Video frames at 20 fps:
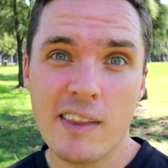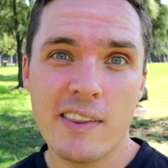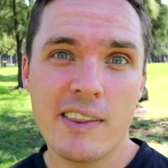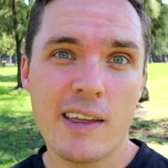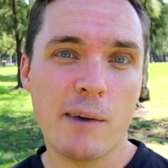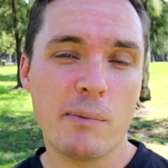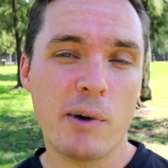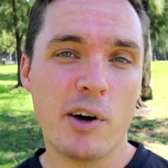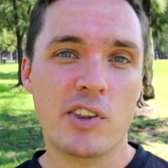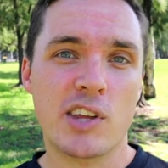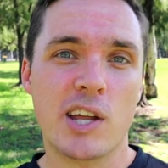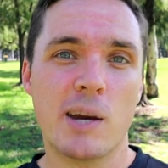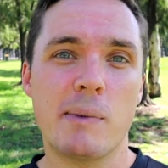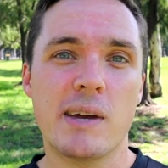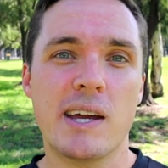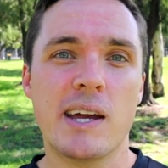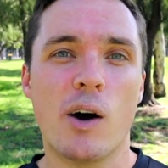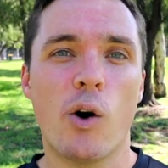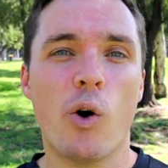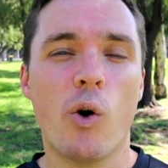They're both going to
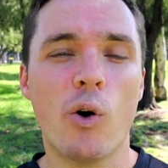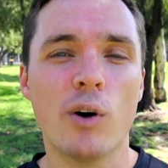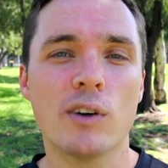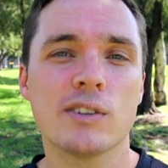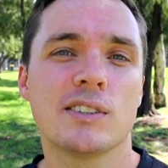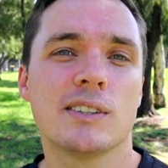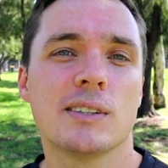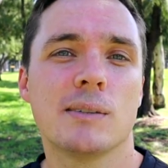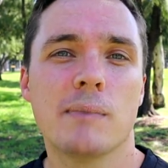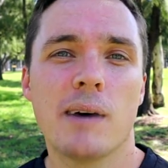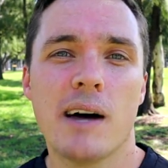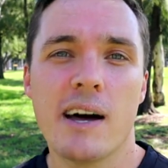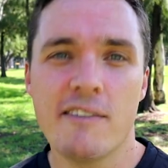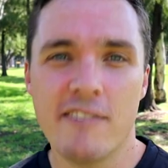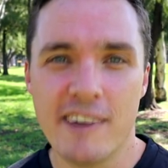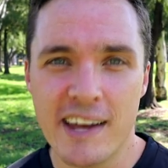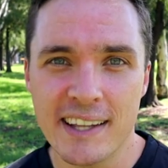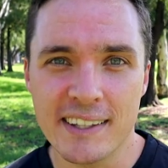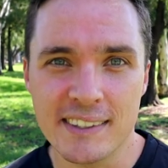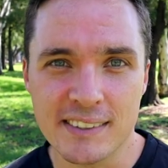be awesome
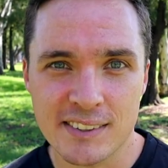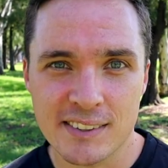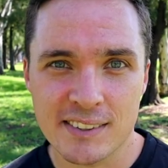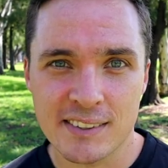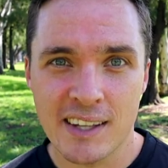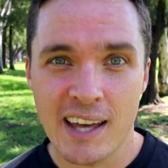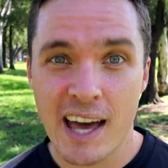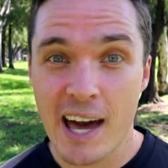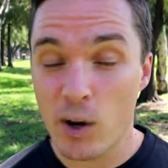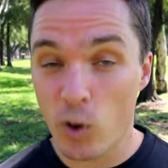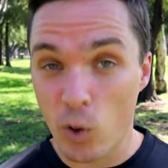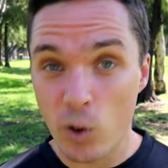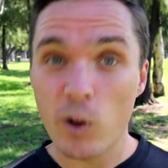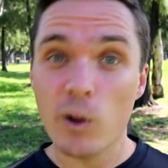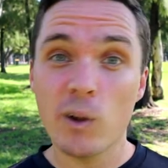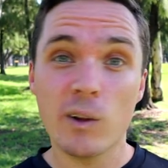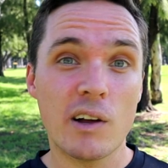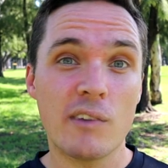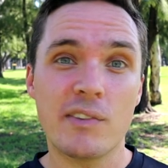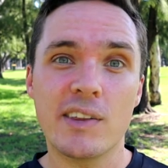events, and
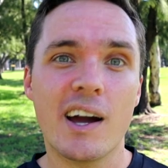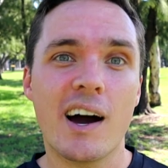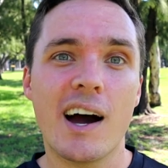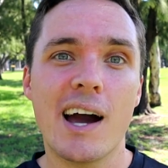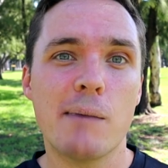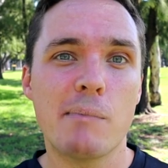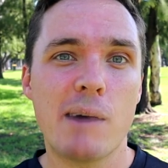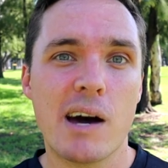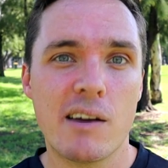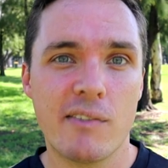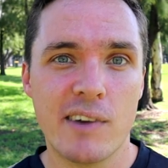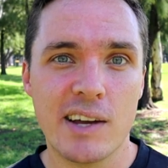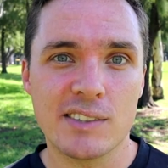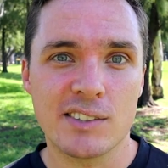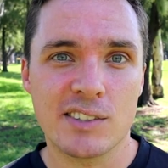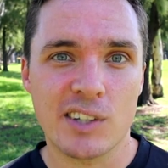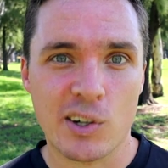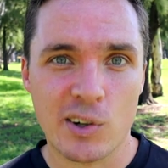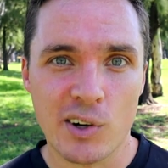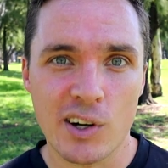all of the Ironman
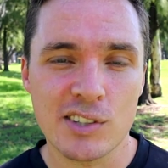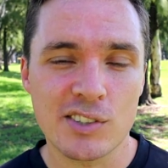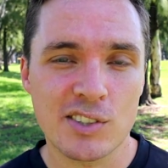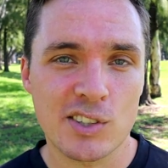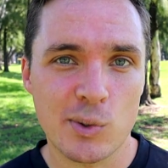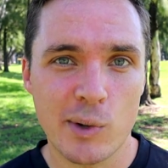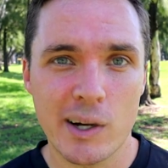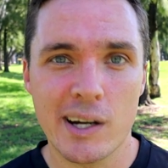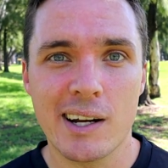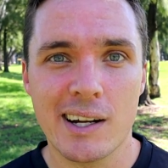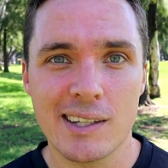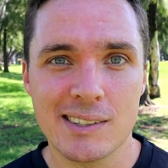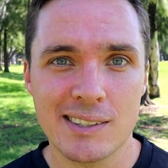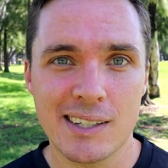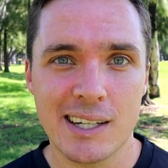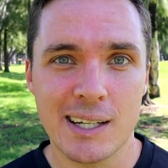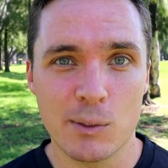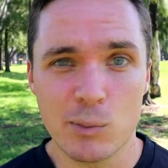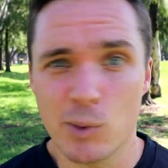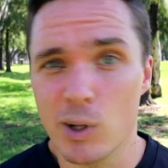events across
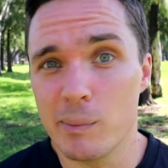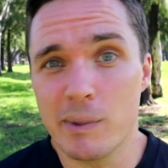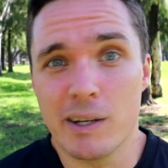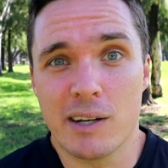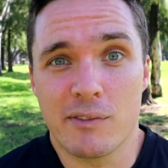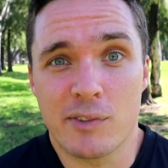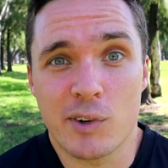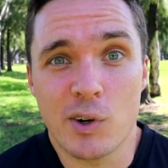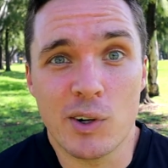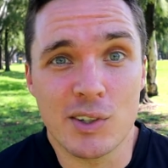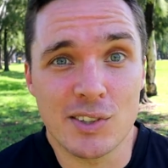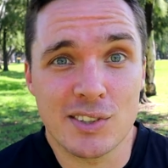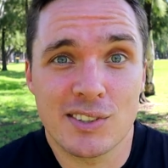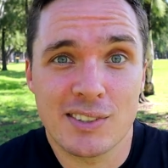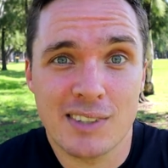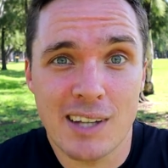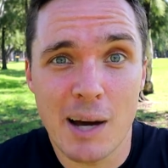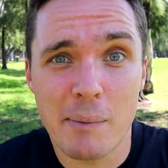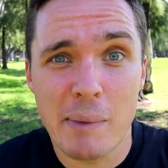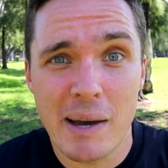2019 will be, of
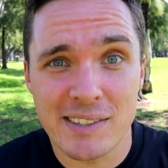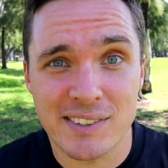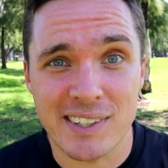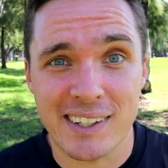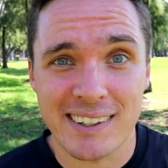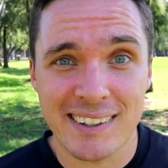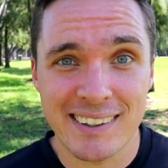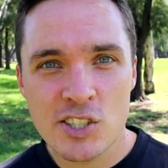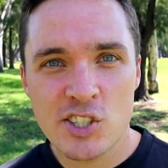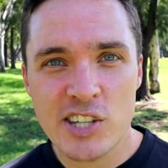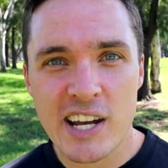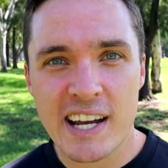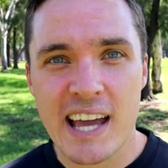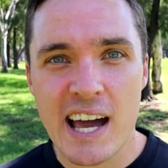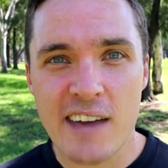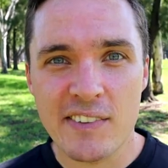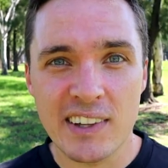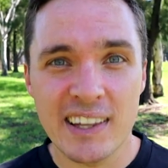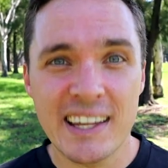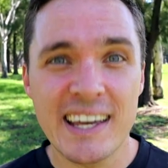course, amazing. Check
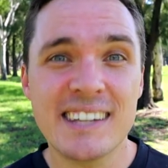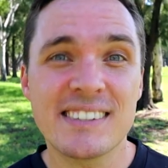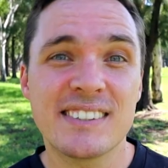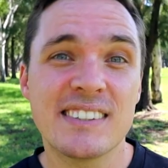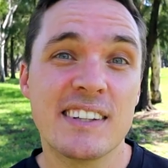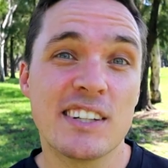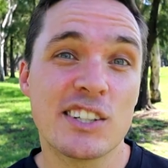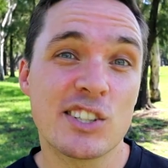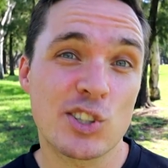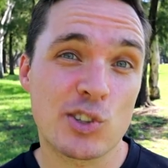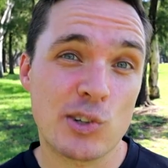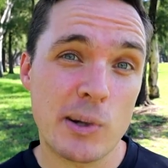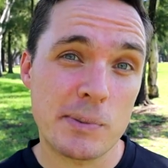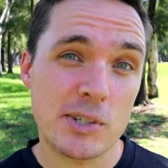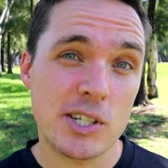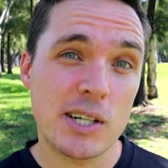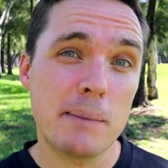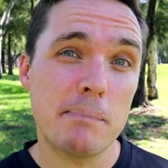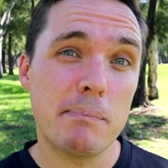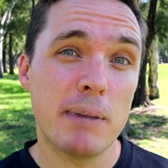out the links in the
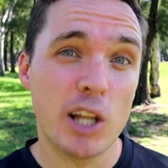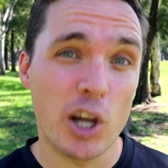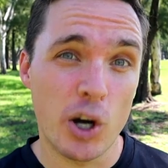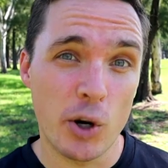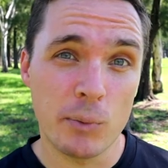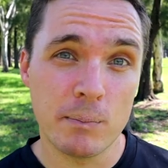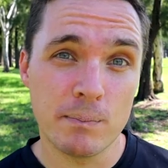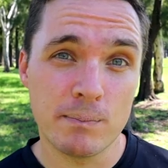description below.